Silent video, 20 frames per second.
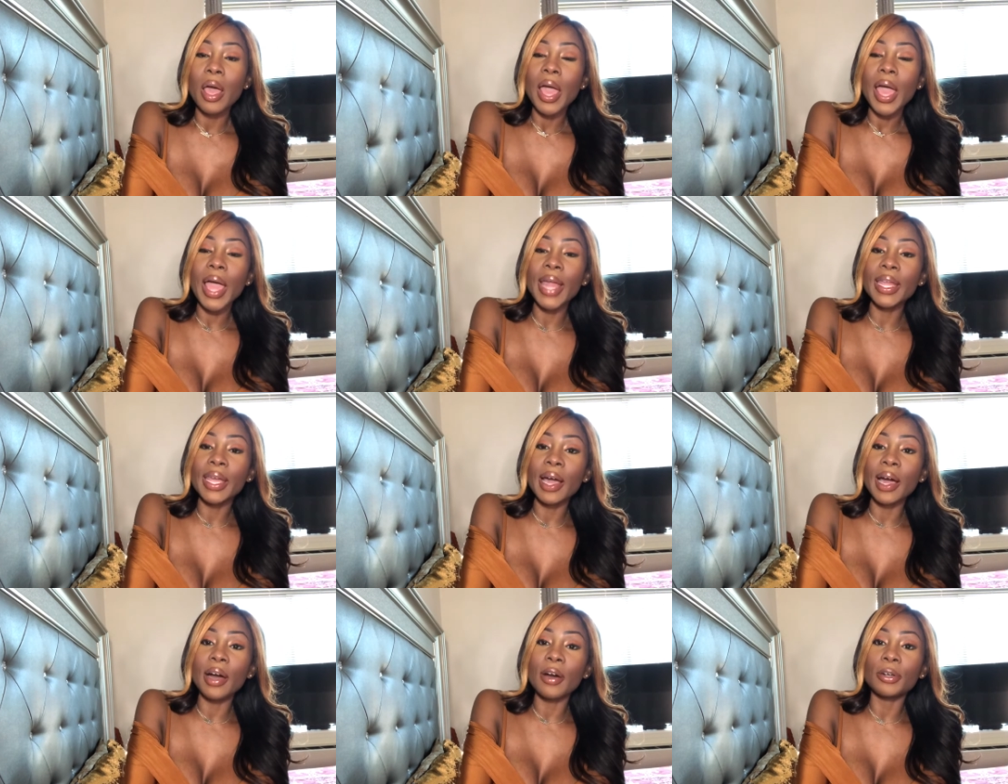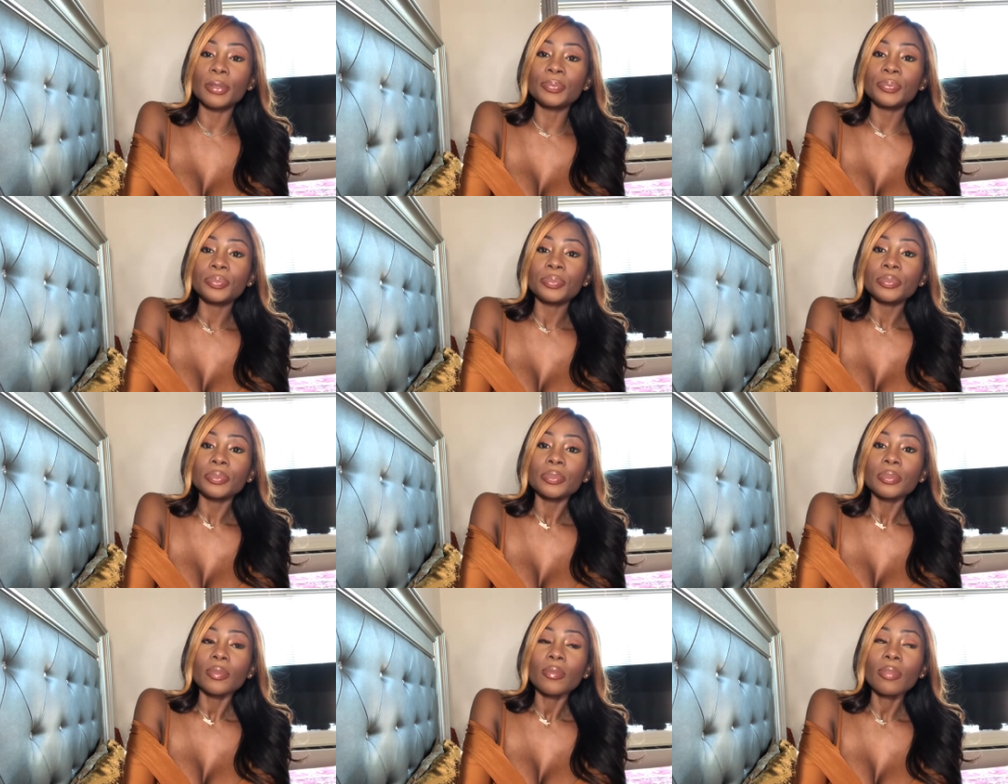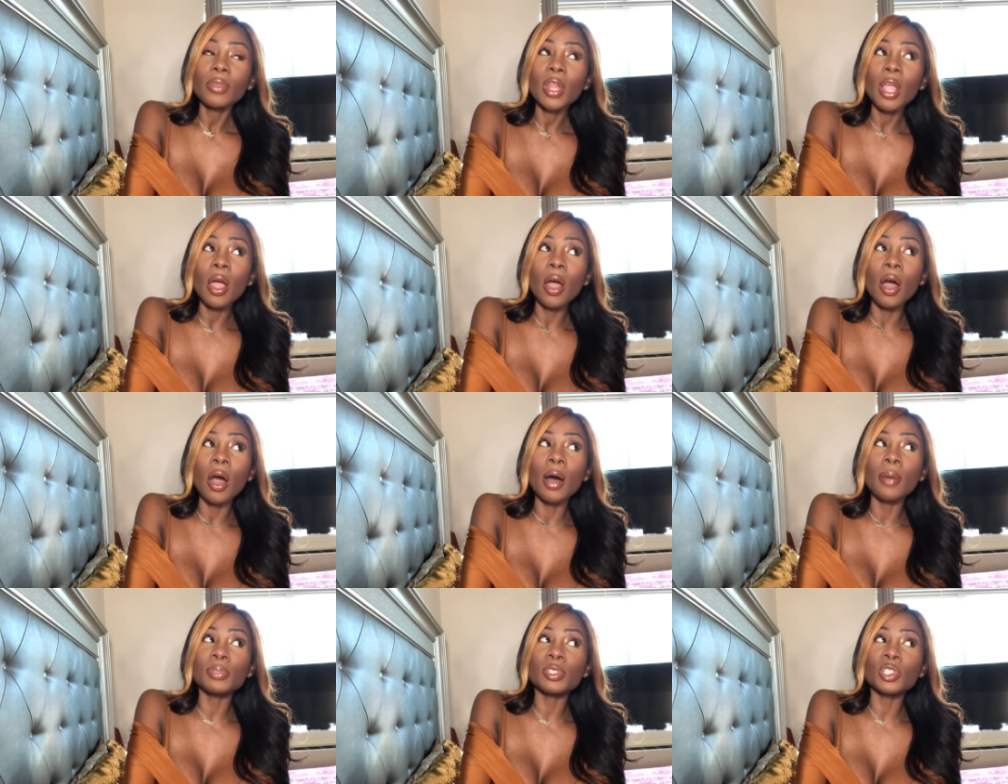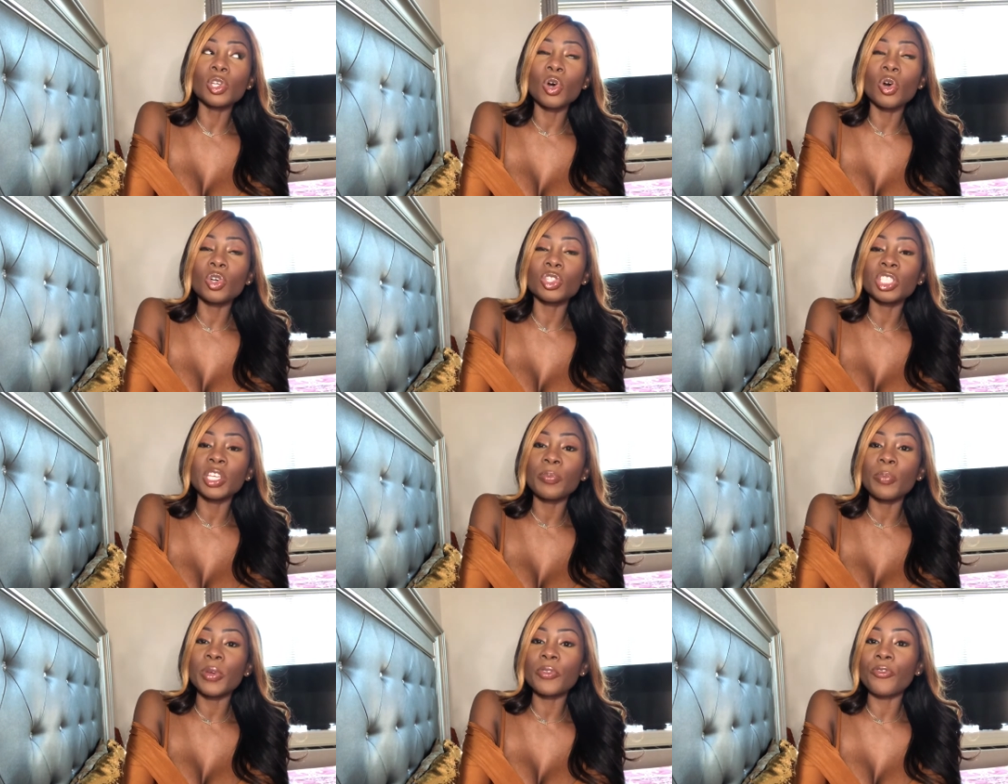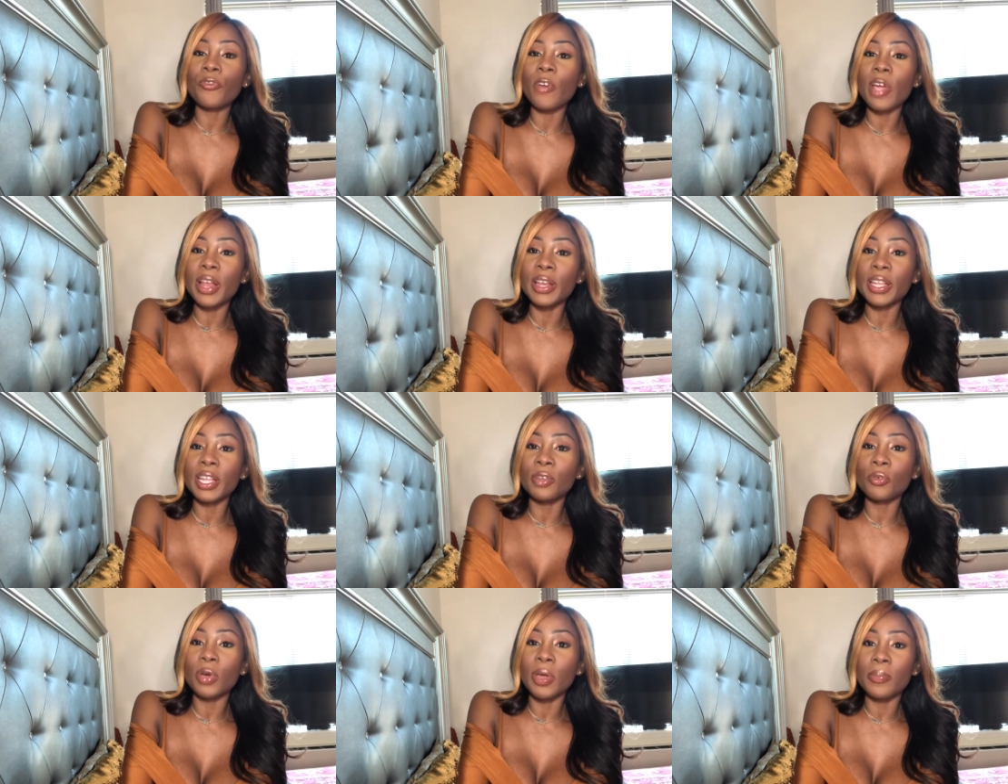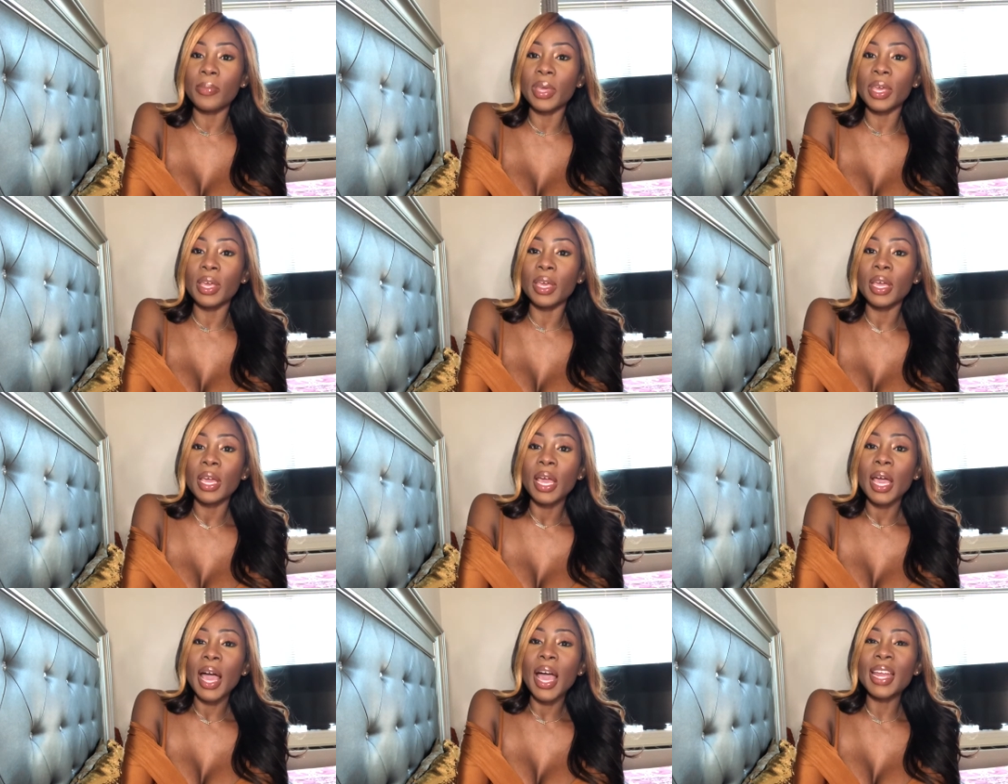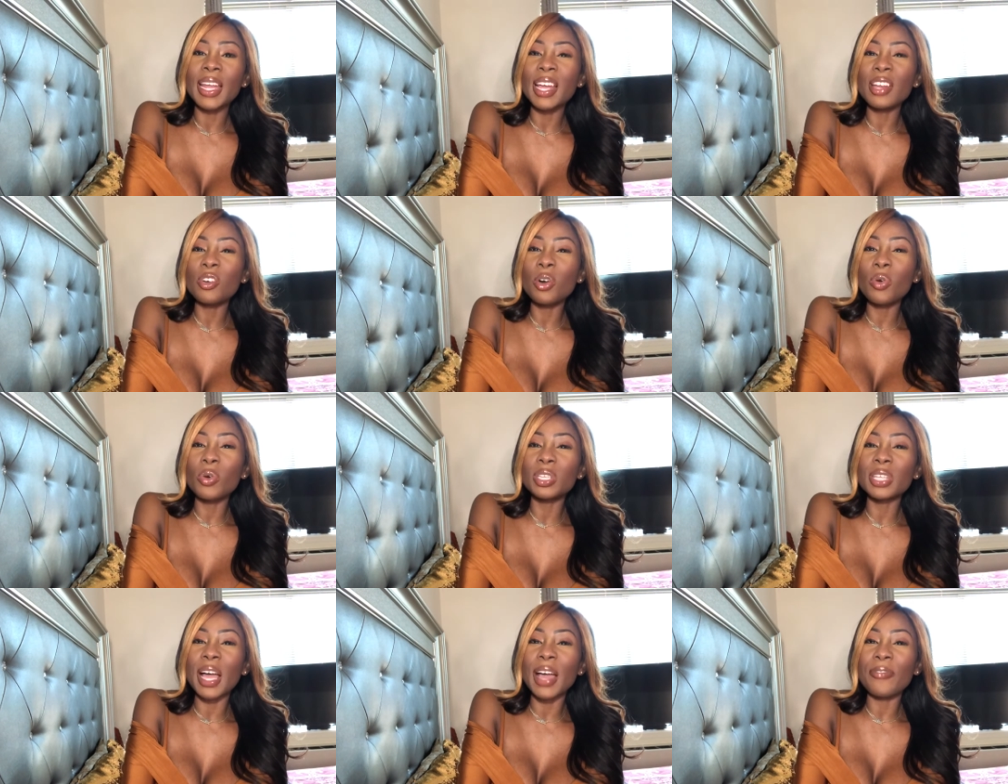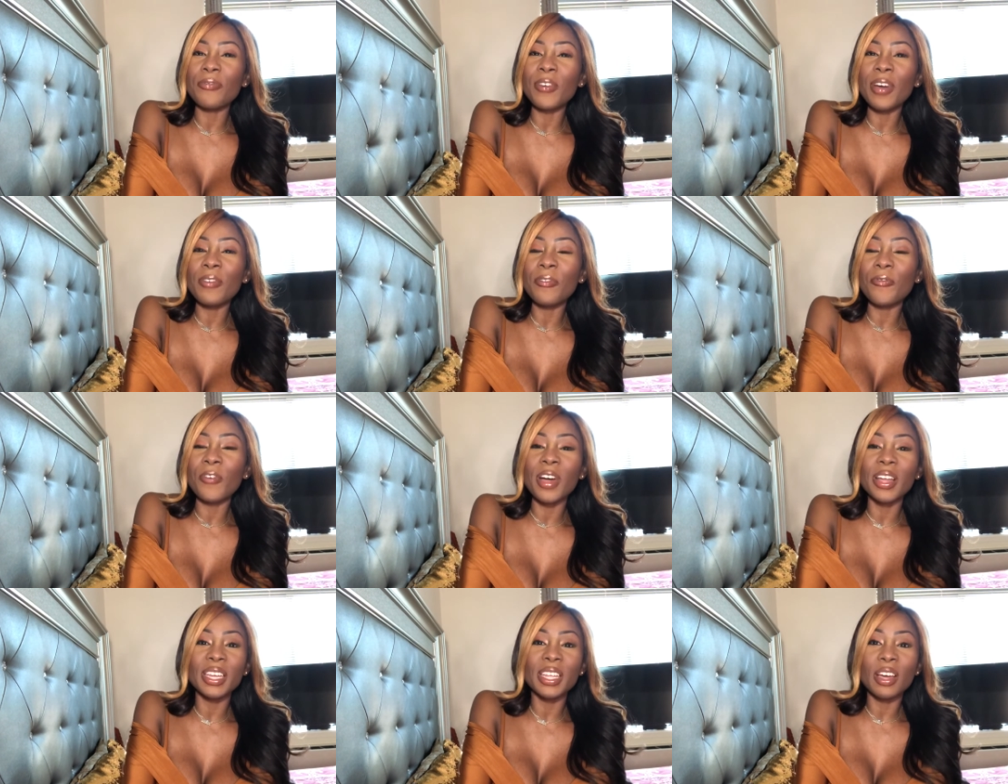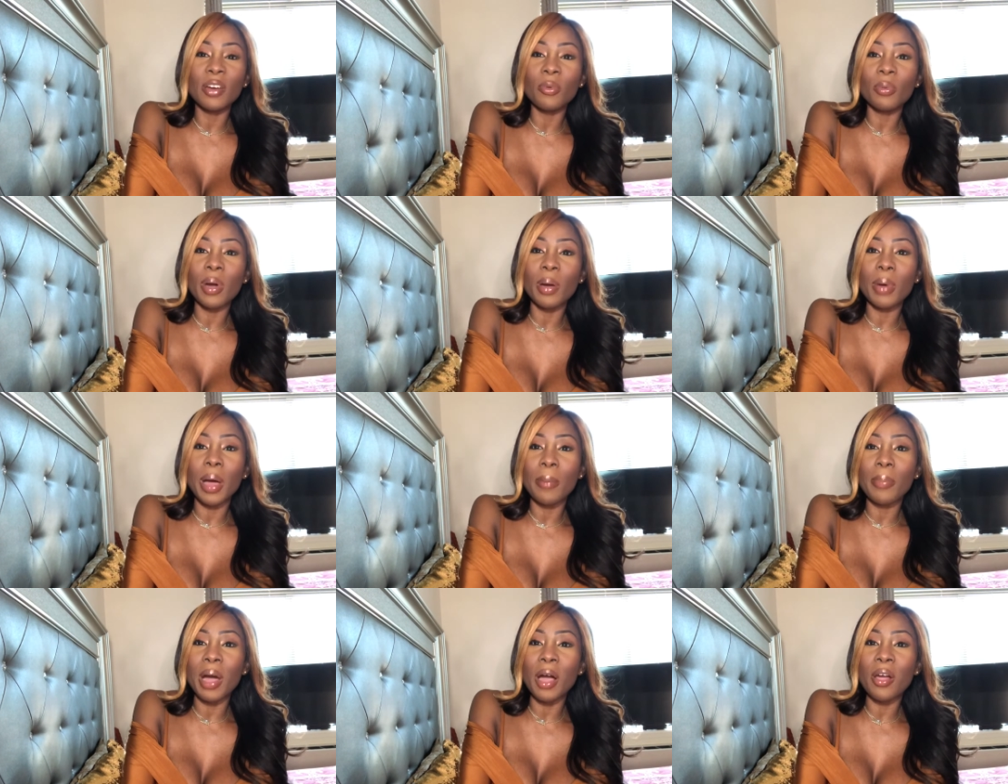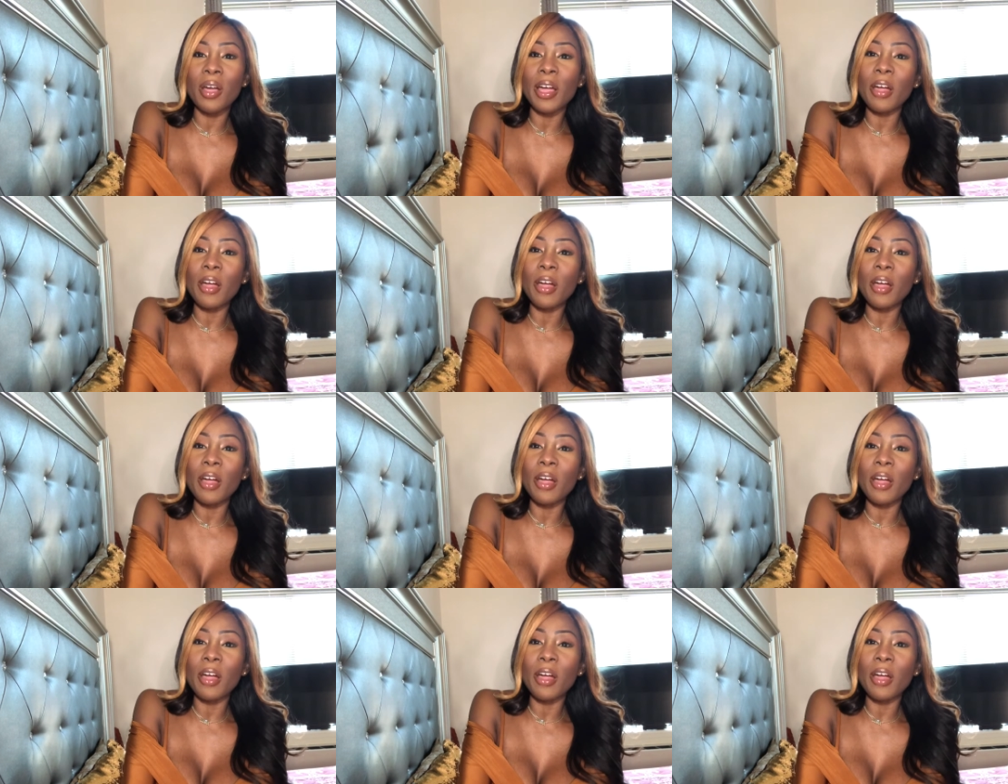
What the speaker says: Anyhow, So she befriended with me, and I know I felt funny about her.